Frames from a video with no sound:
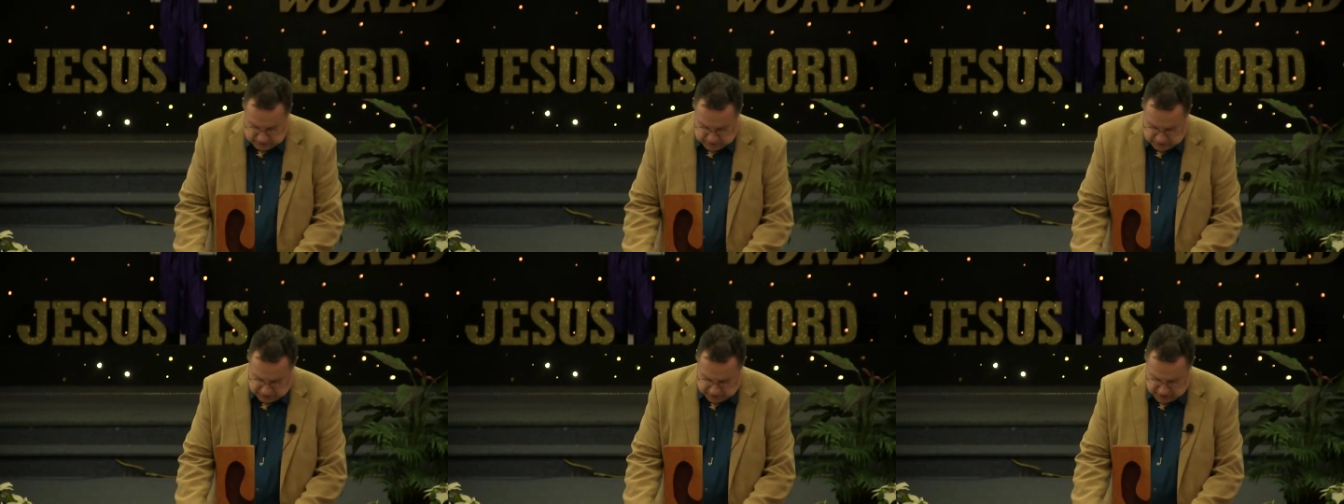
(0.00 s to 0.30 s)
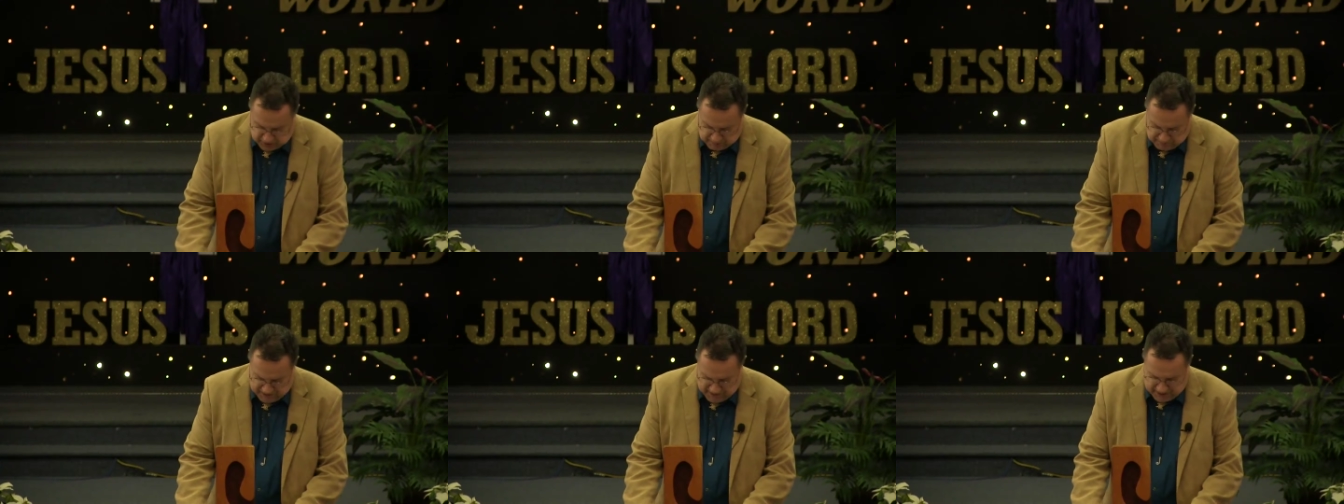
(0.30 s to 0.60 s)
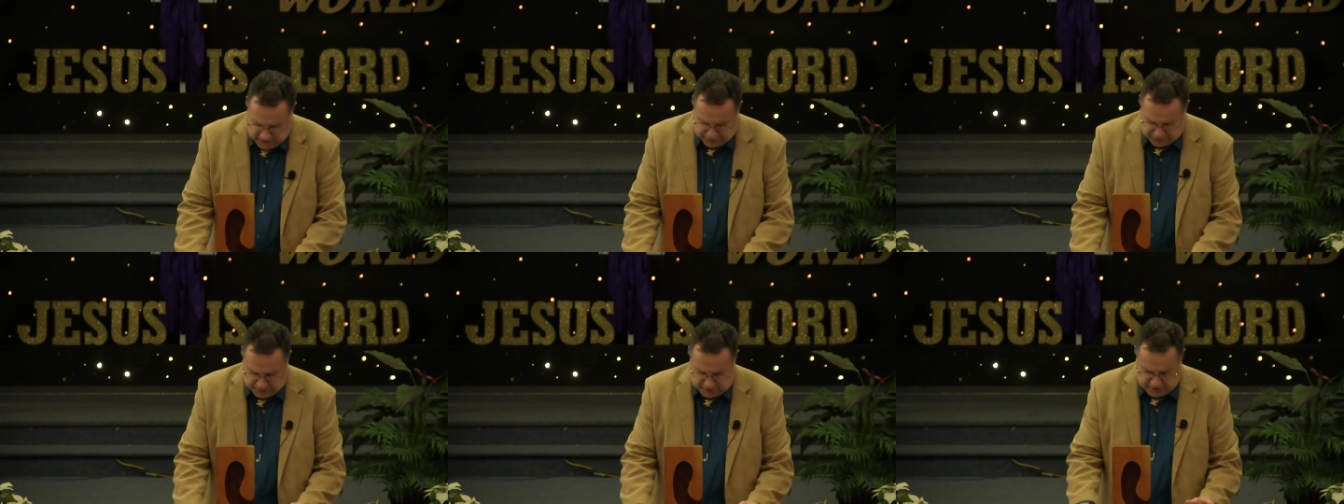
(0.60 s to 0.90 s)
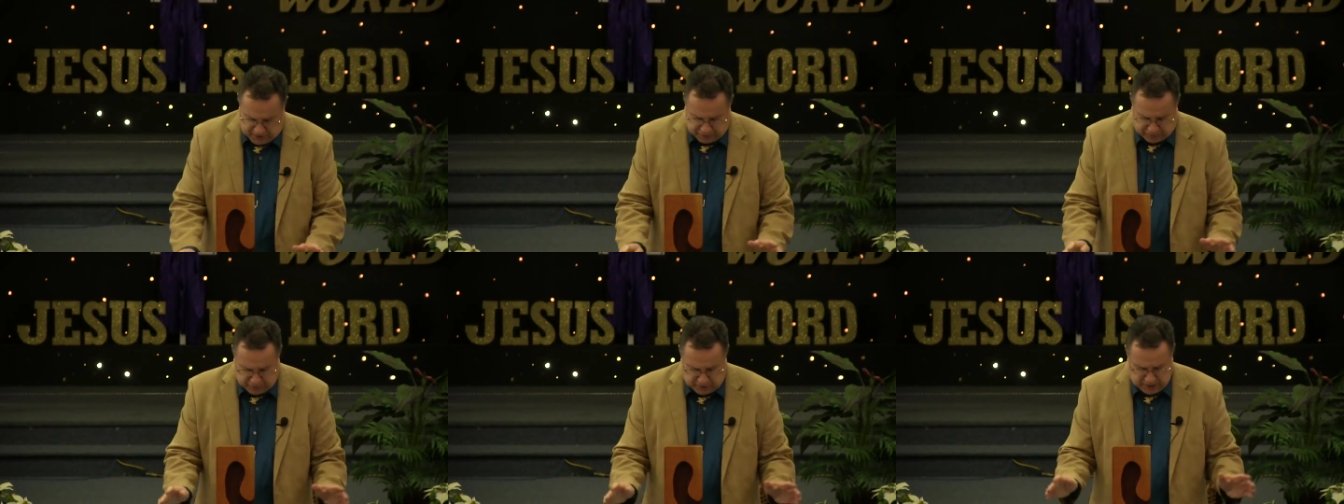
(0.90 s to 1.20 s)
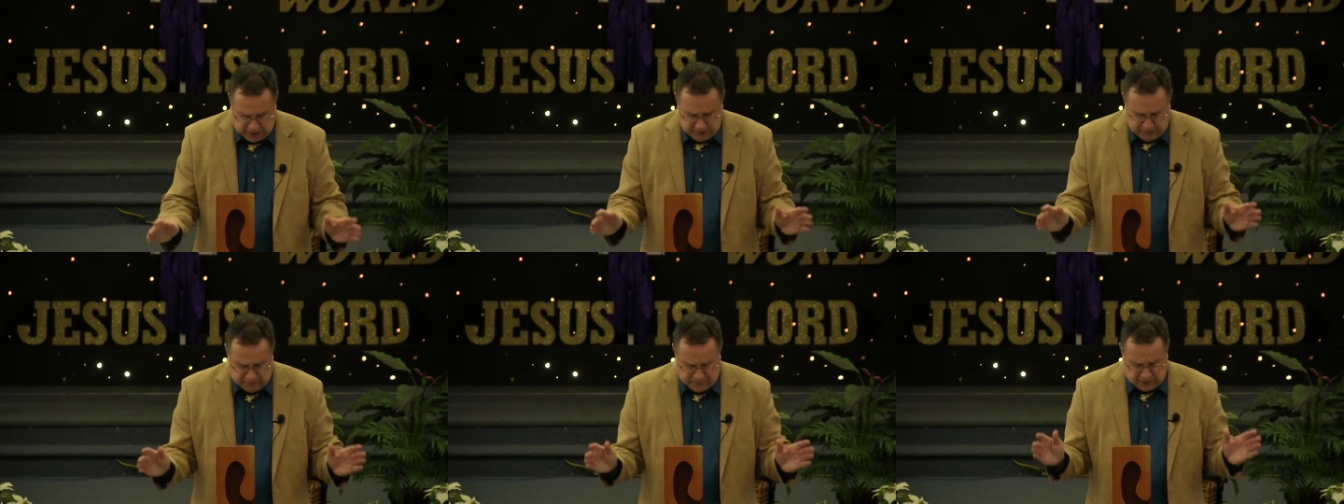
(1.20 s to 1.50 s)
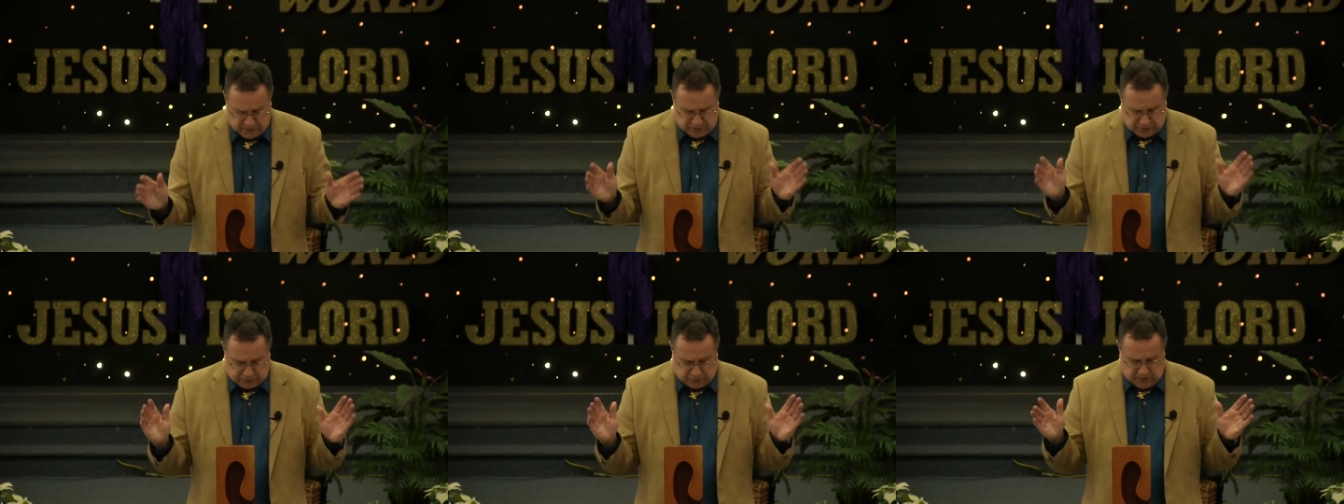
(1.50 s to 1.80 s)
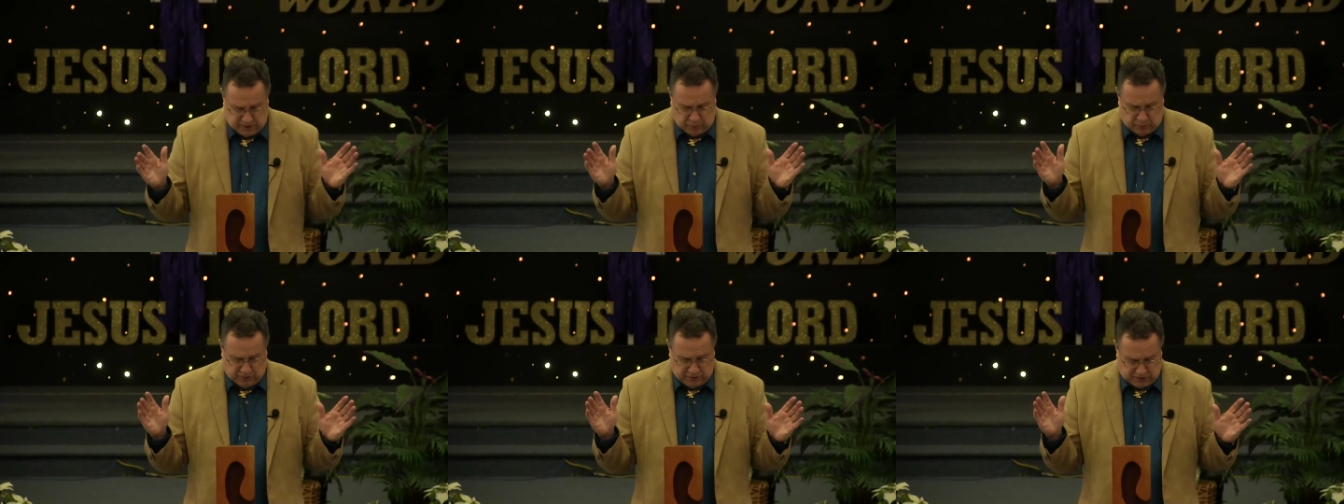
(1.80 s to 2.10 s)
Jeremiah 33, verse
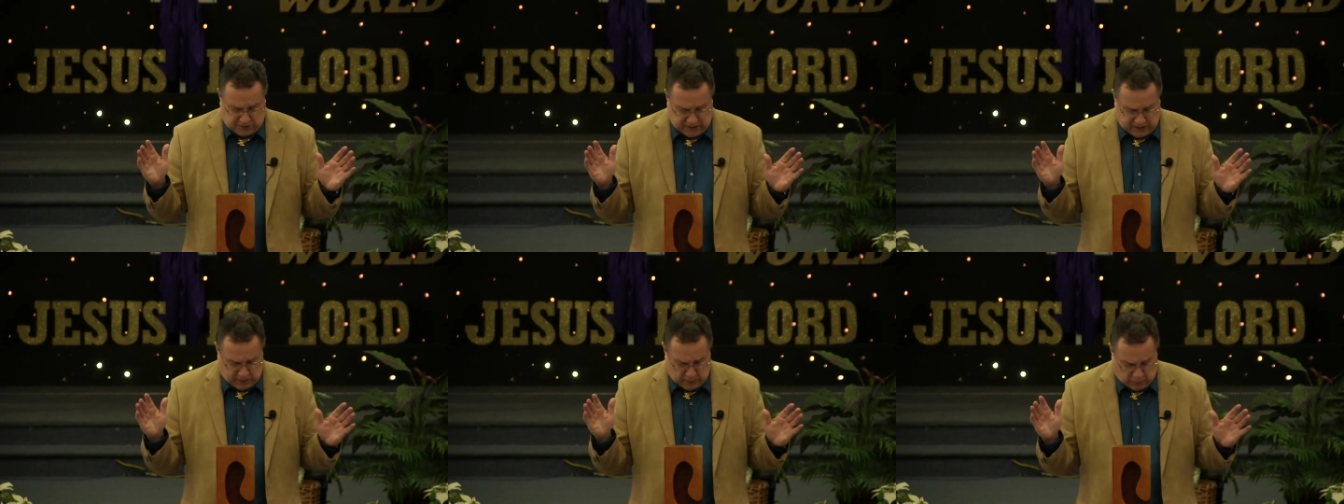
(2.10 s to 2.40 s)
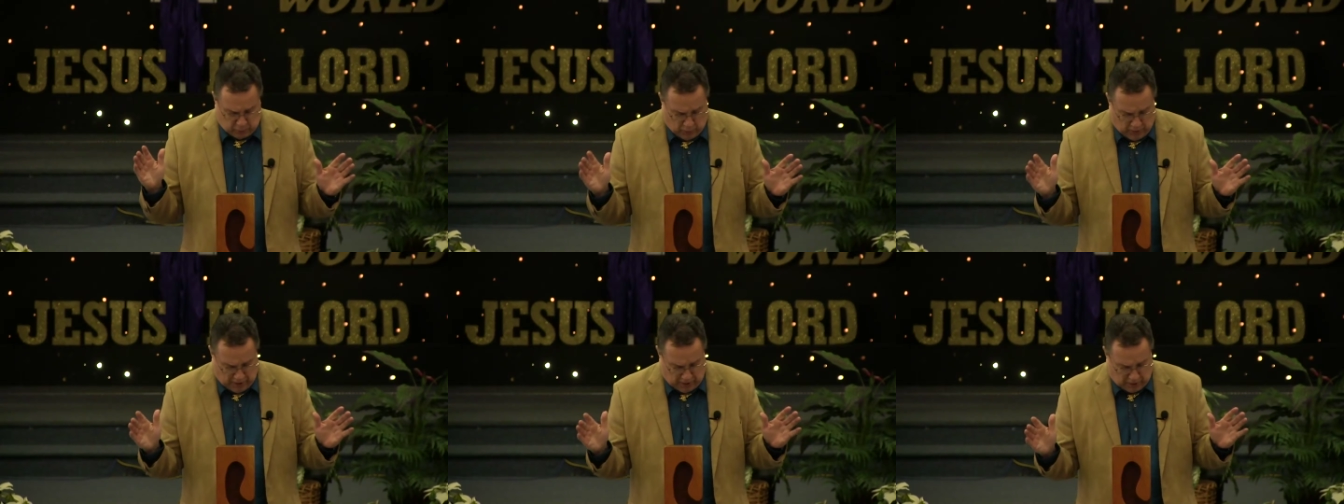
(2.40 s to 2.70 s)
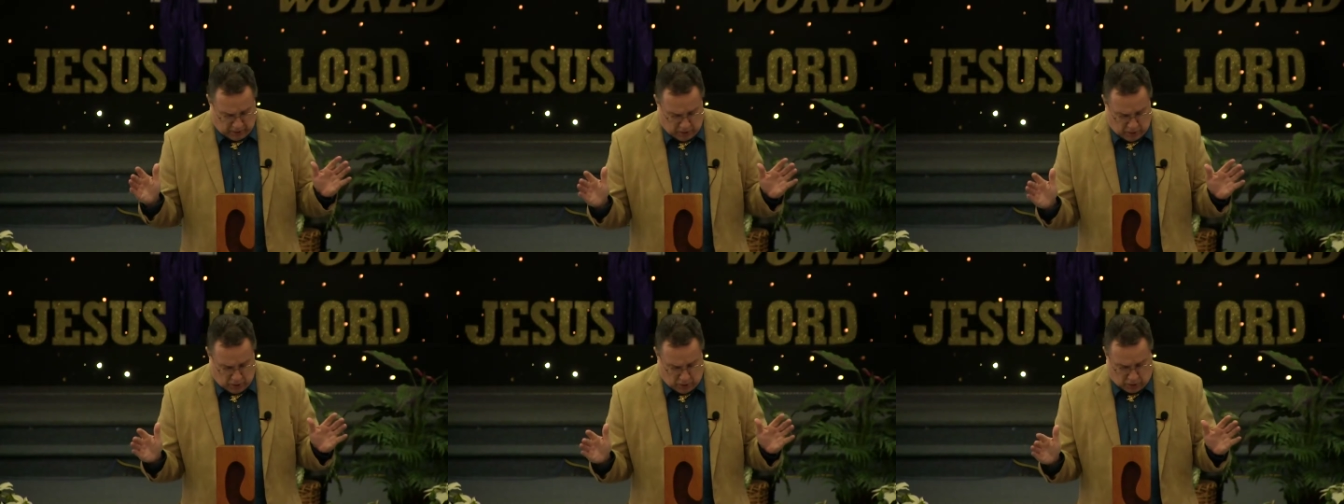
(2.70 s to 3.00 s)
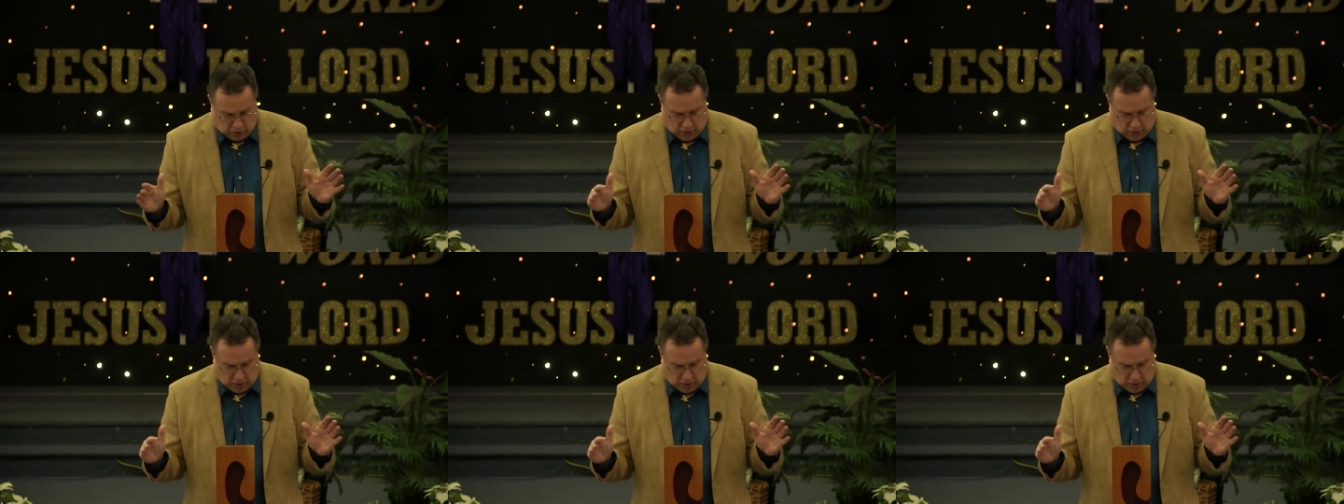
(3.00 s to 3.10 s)
3, we said a while ago,